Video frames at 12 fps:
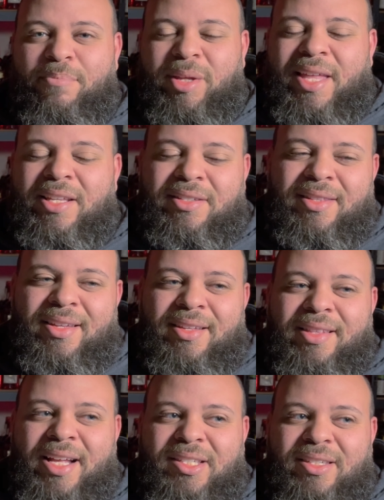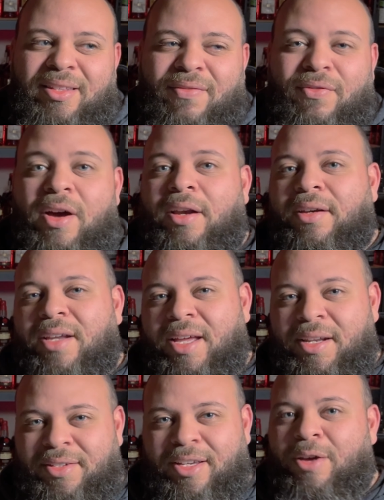but that's the that's the fun
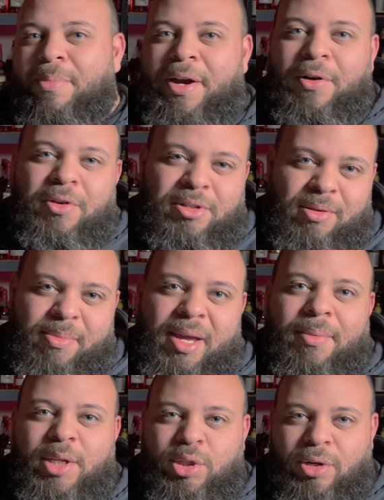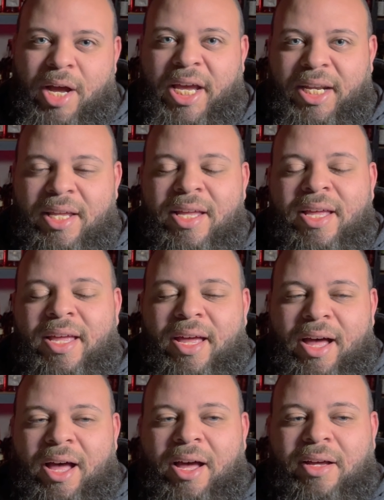in a single barrel is to be able to try it
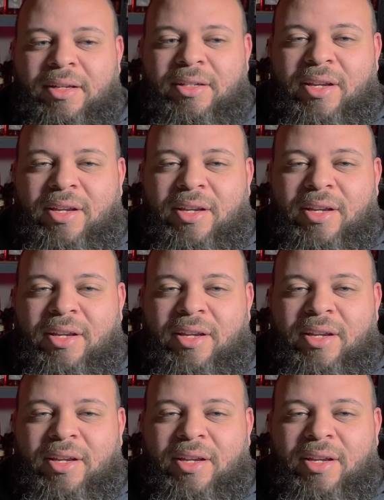uh,